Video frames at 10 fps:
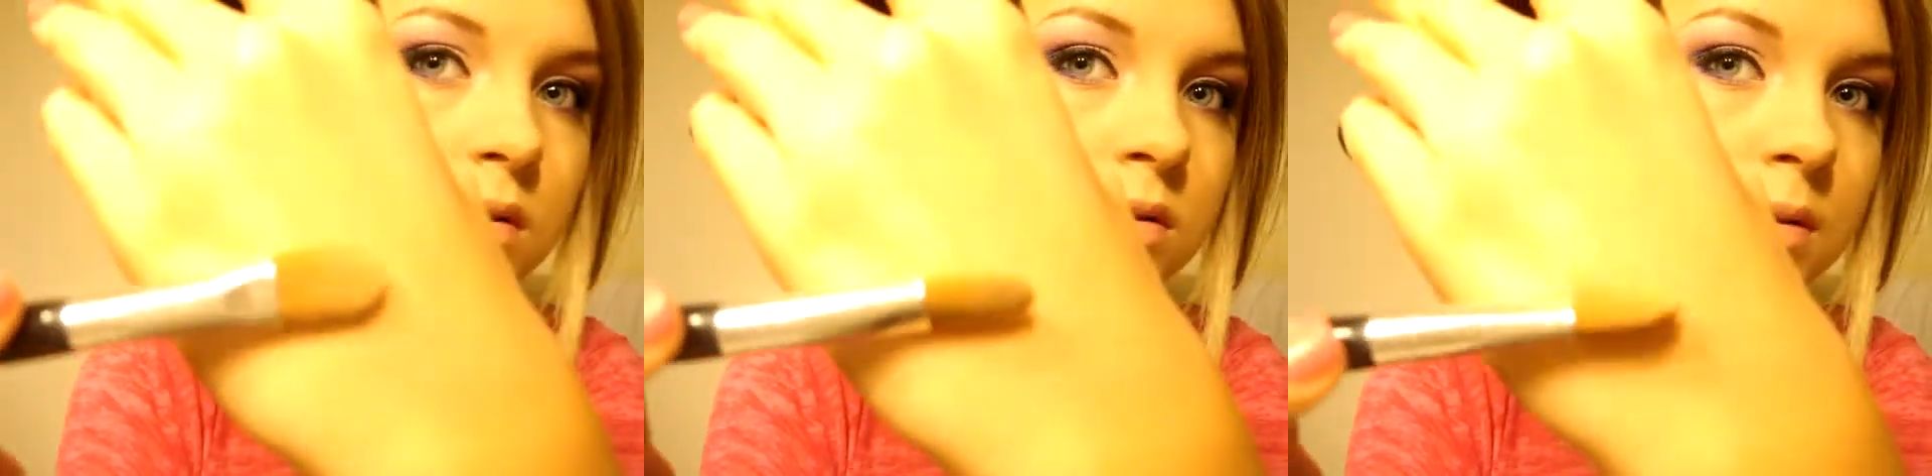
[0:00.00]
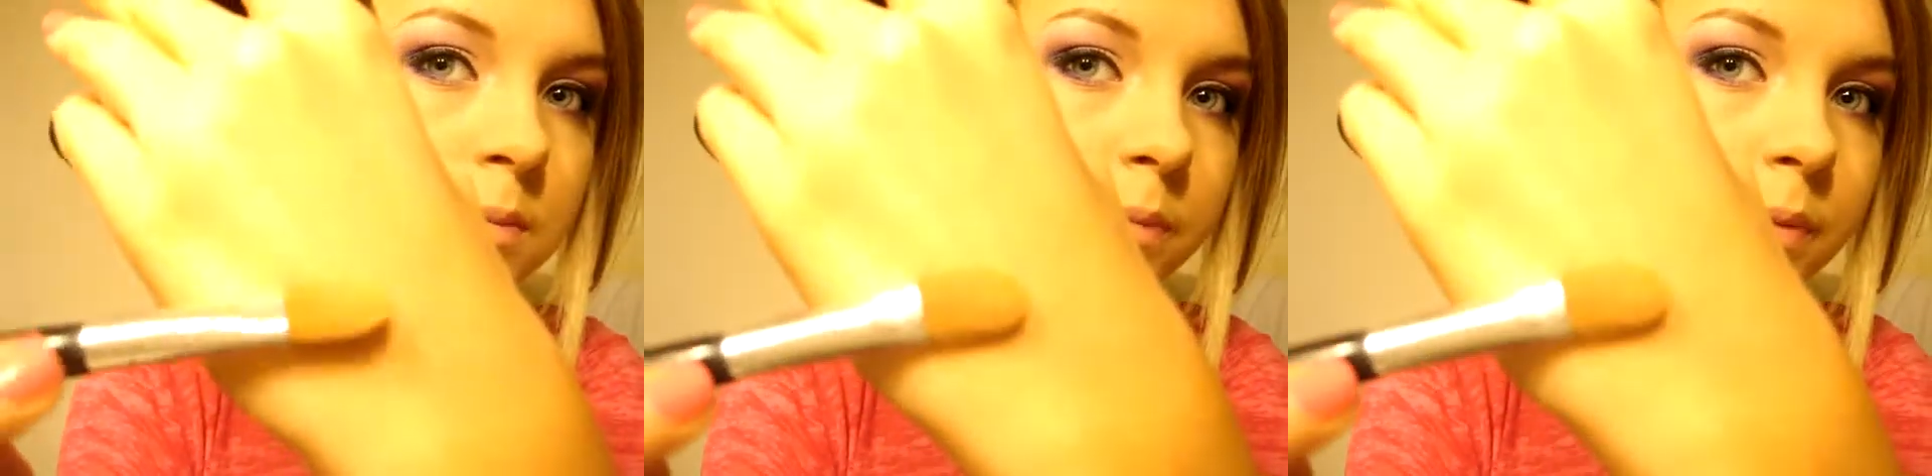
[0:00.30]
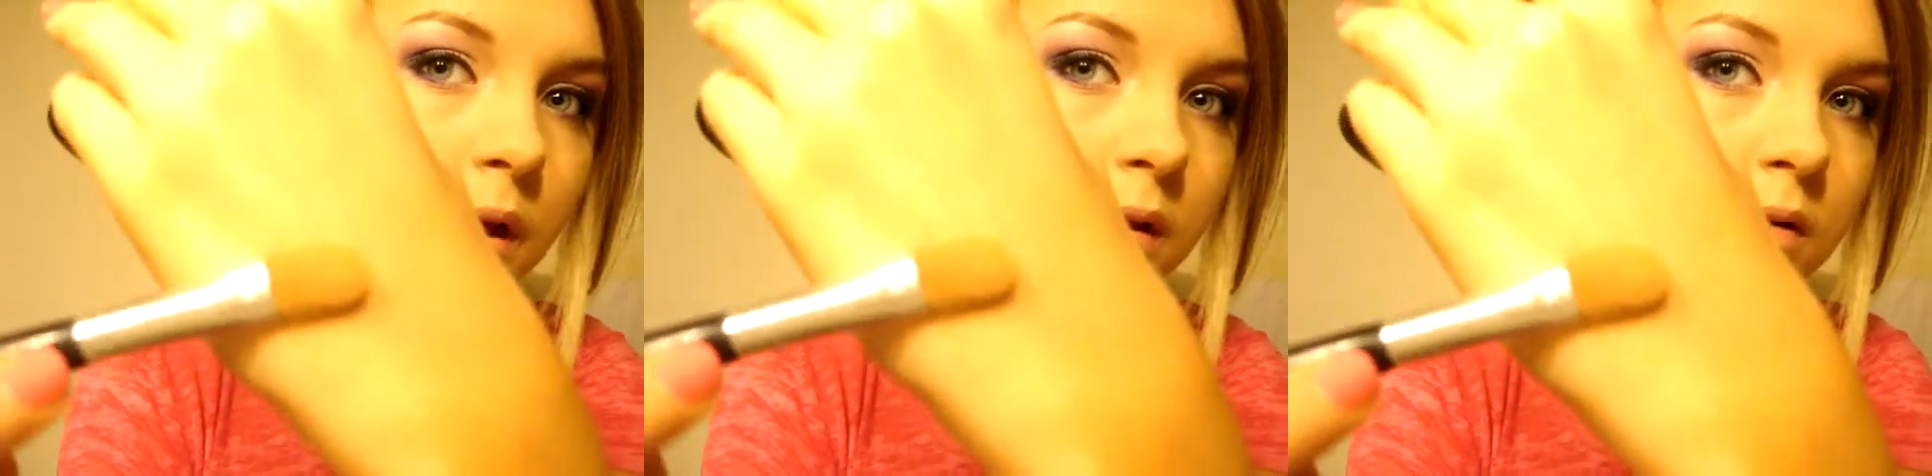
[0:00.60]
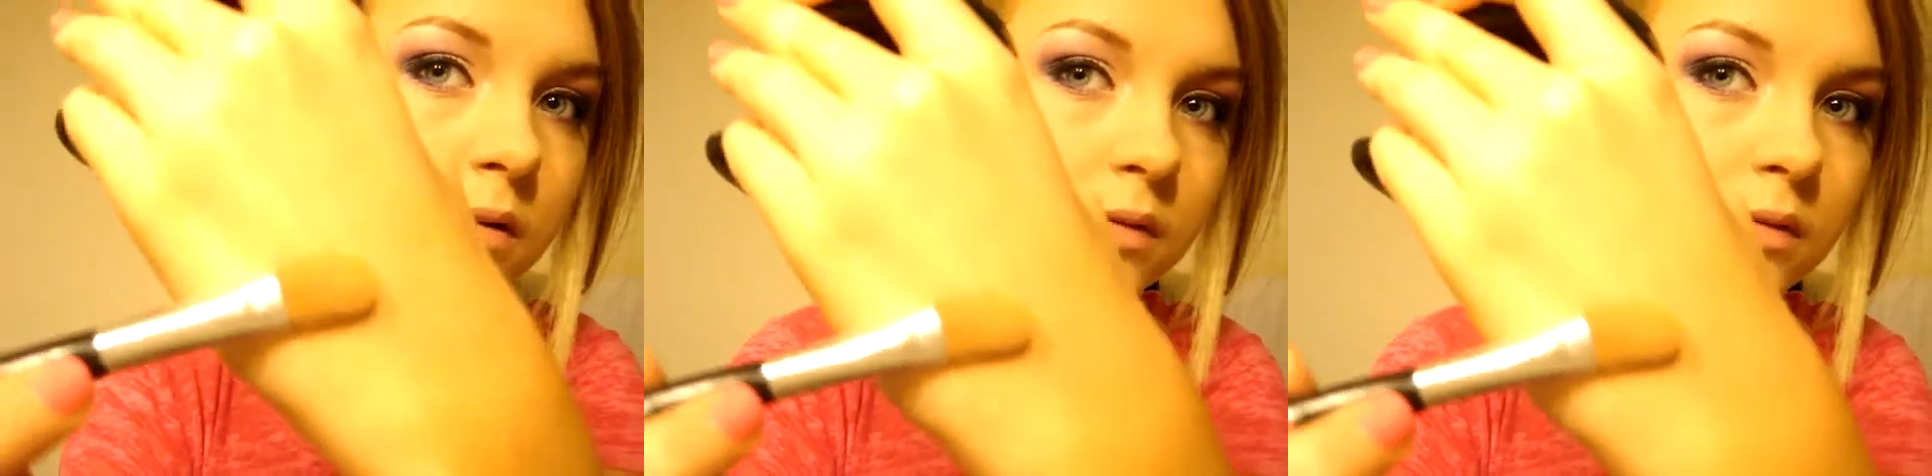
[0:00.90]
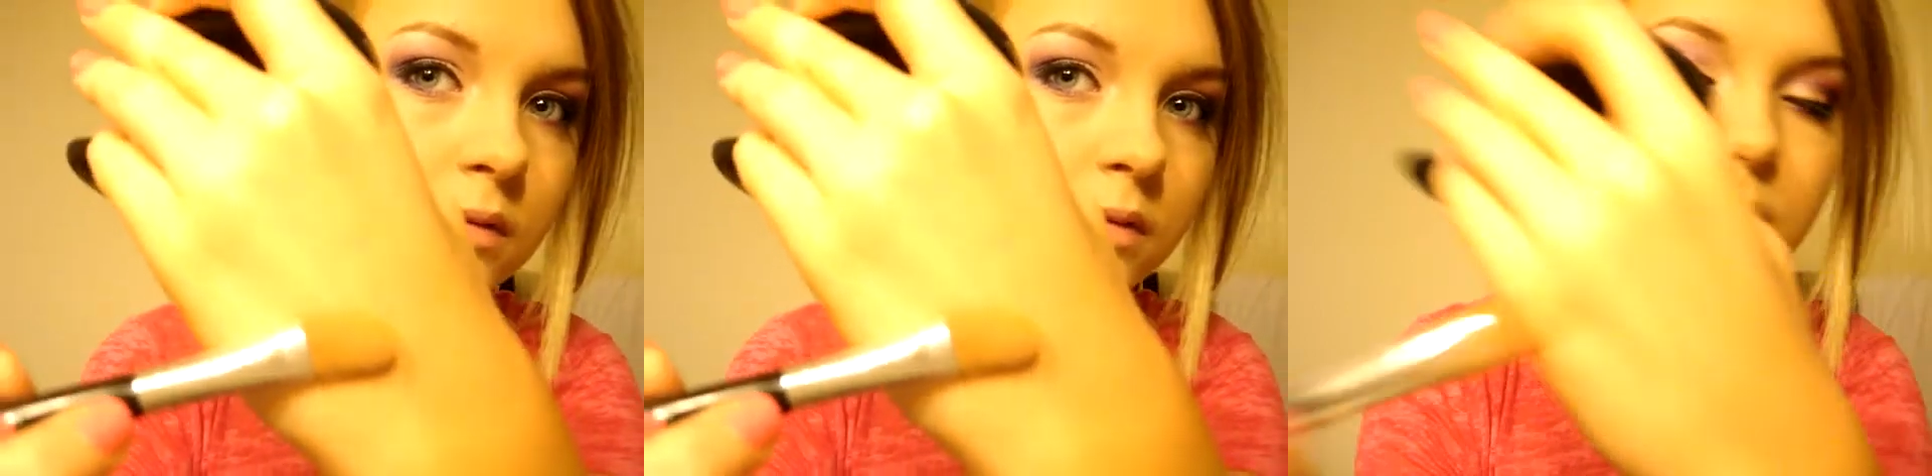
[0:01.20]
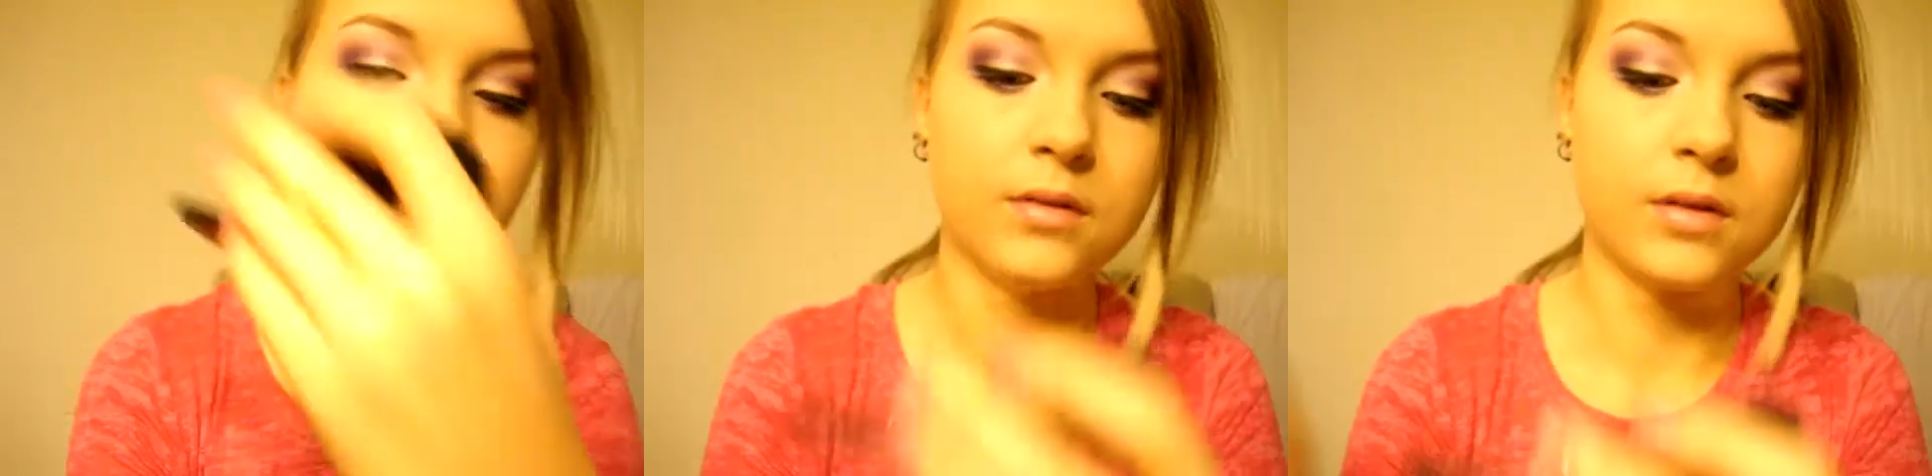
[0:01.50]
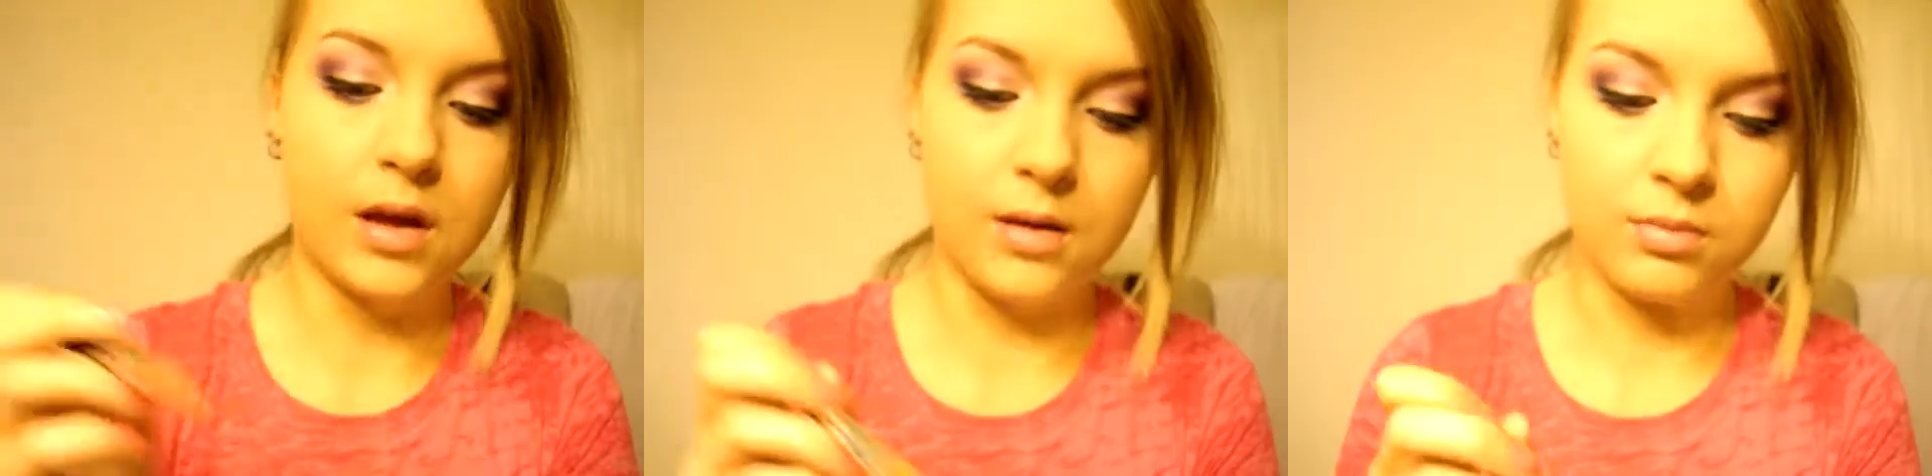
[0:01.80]
Just a big
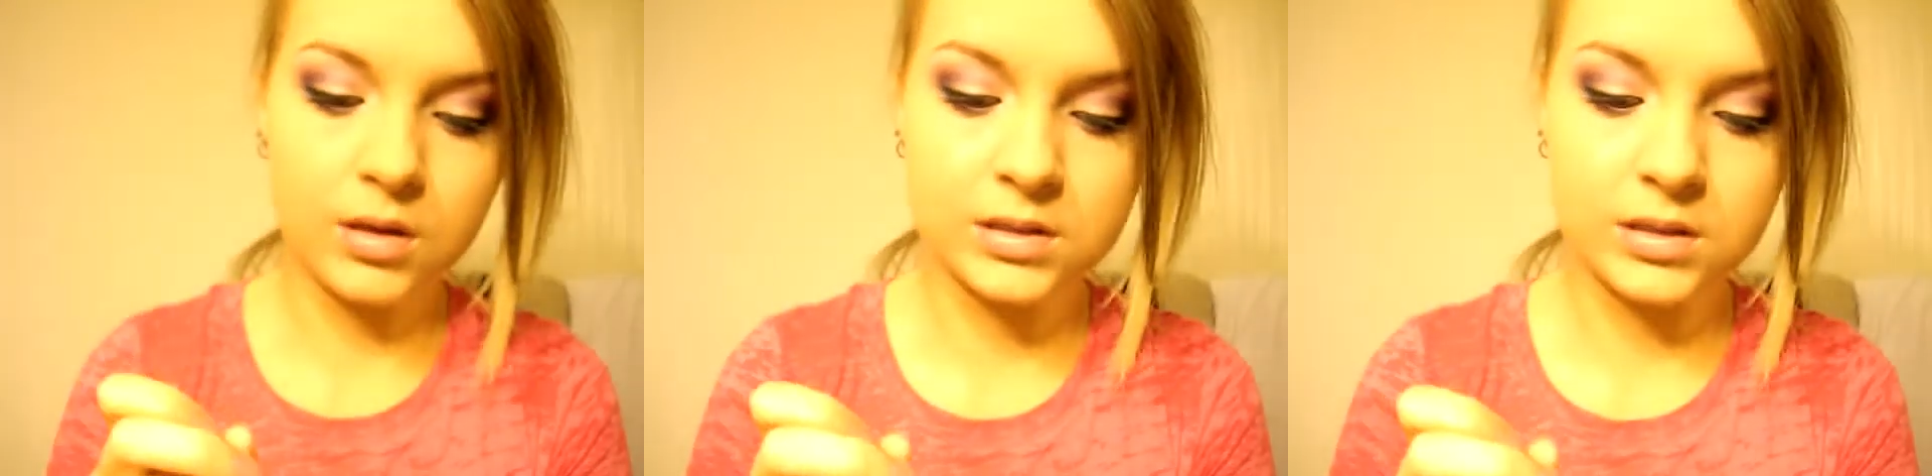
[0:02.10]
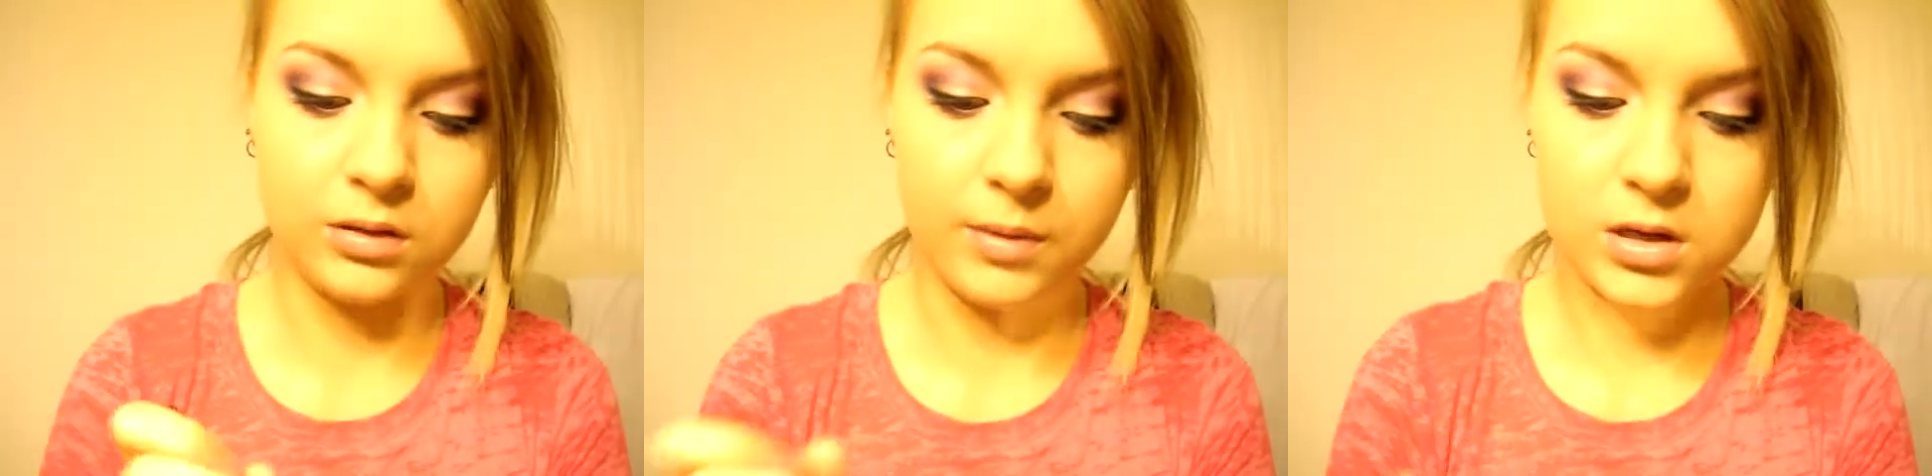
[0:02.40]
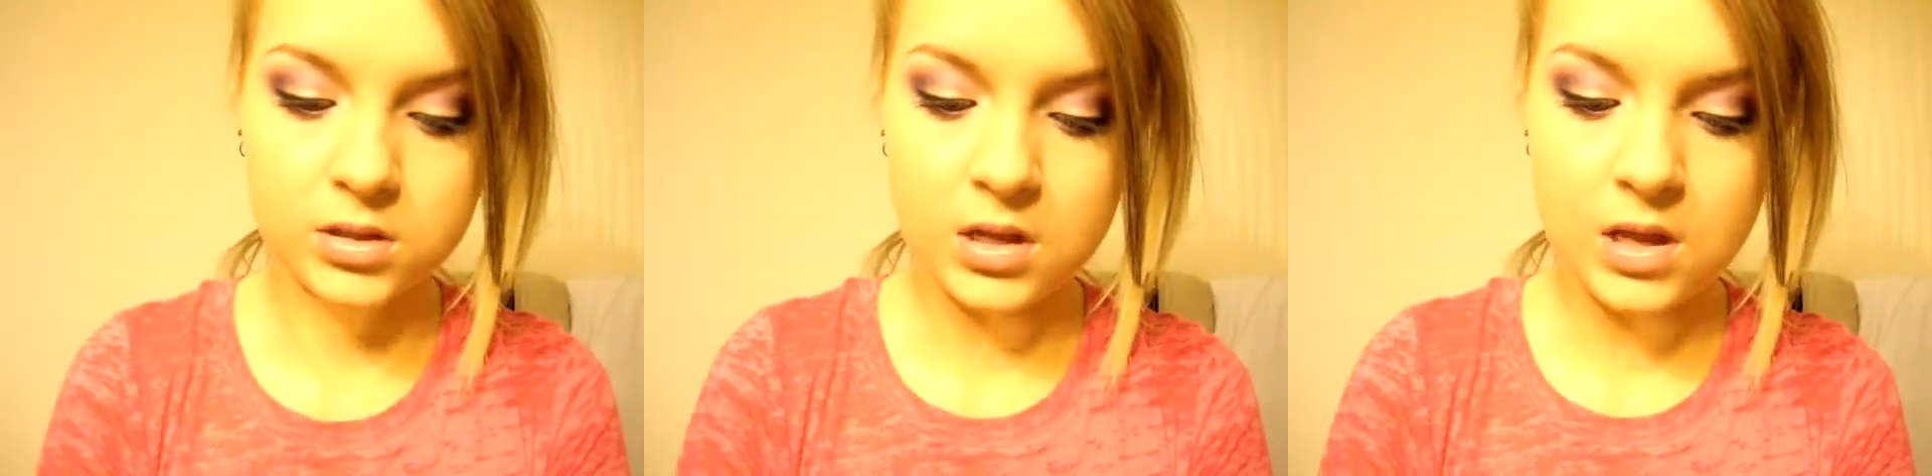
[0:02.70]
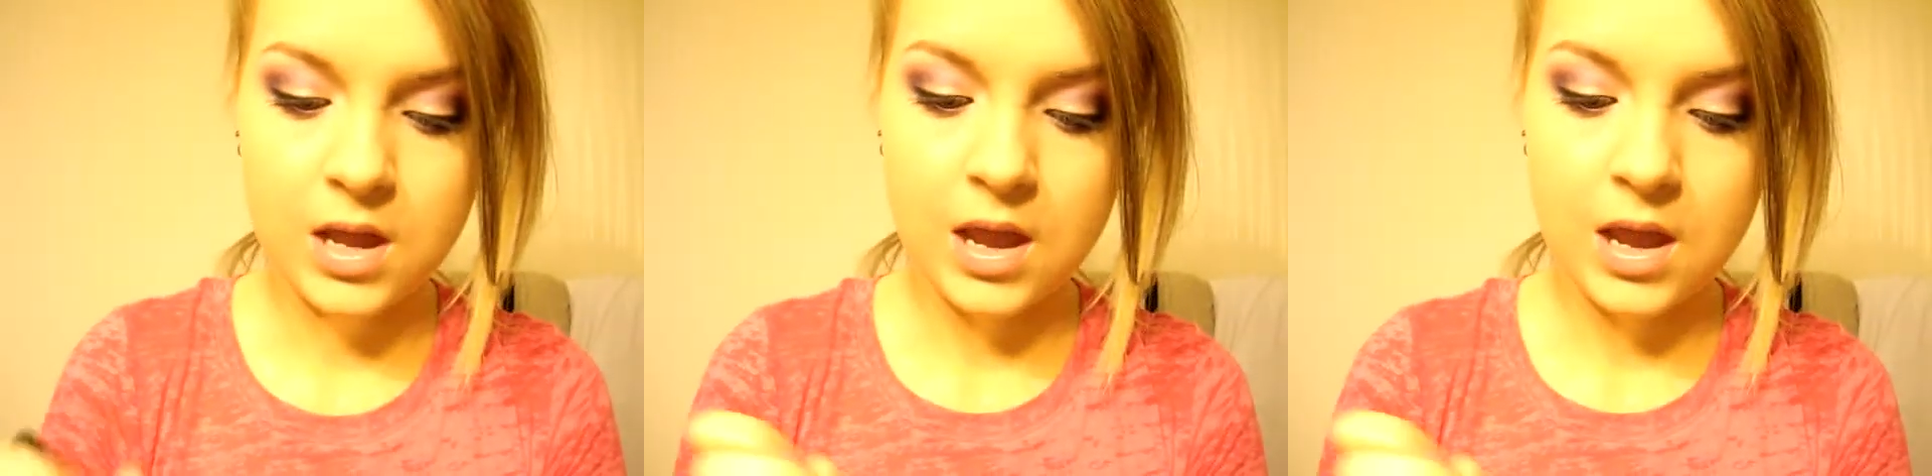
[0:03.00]
concealer brush.